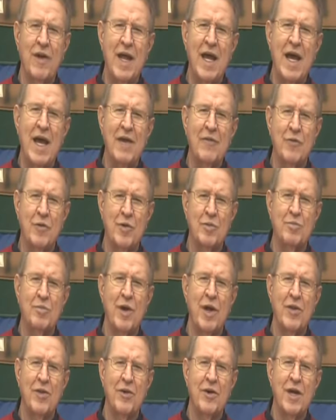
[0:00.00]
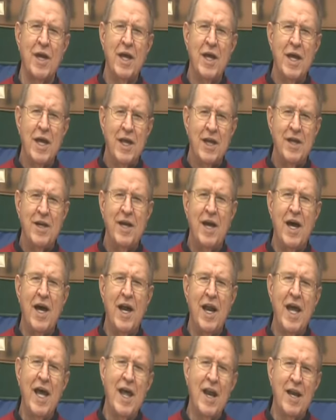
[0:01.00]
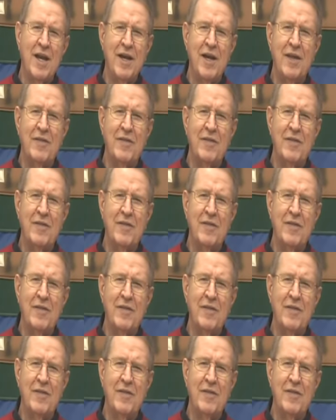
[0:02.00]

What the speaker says: Life with Brother Don Allen.